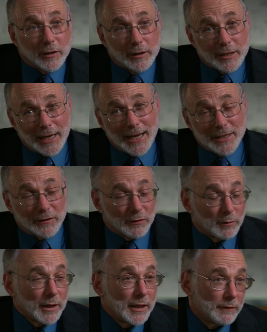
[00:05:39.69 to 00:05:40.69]
the size of
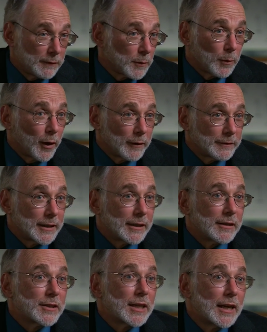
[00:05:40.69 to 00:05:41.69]
3 football
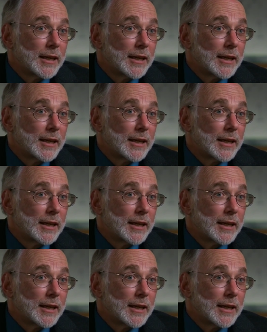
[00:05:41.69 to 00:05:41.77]
fields